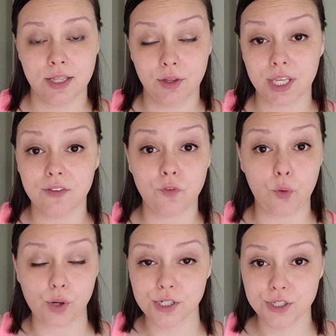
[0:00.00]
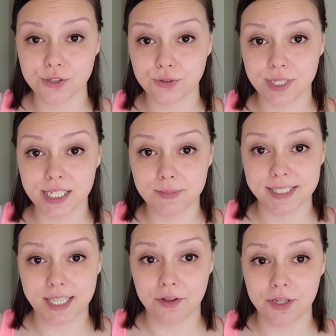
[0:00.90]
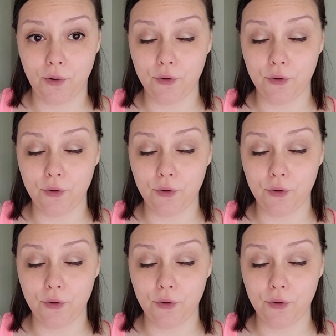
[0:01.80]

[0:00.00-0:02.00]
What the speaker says: looking forward to eating my salad